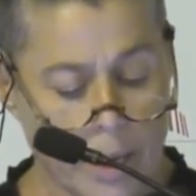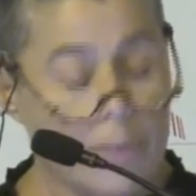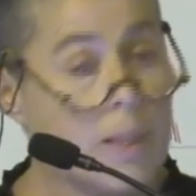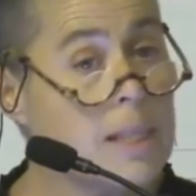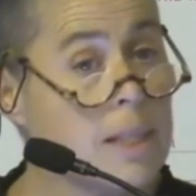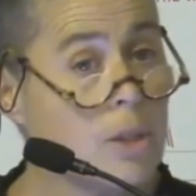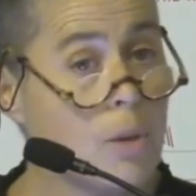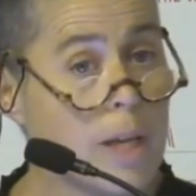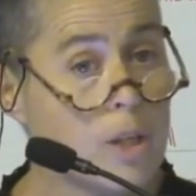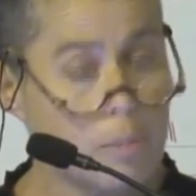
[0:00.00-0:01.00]
Can this
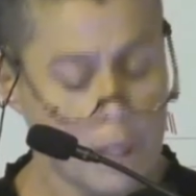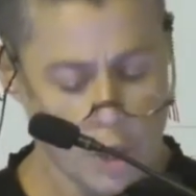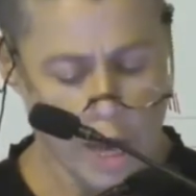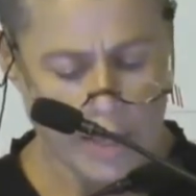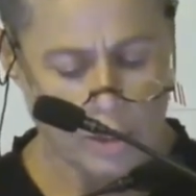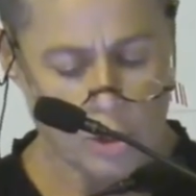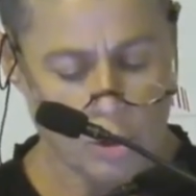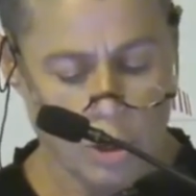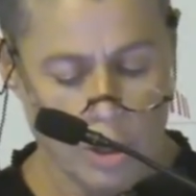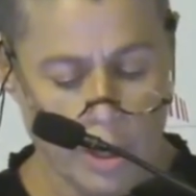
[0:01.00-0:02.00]
situation be changed,